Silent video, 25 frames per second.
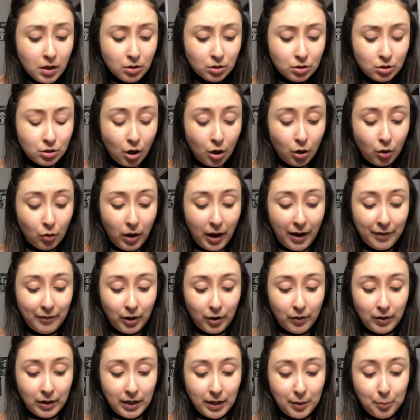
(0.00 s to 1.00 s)
So I've
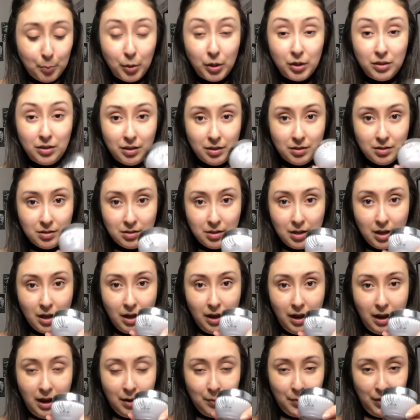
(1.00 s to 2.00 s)
already put this
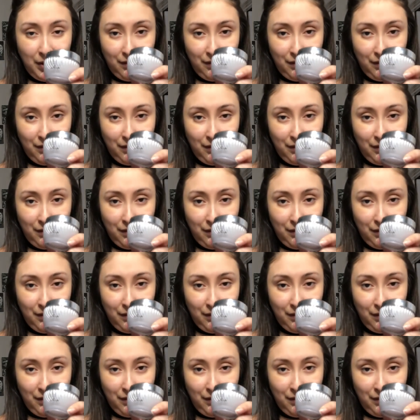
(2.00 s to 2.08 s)
on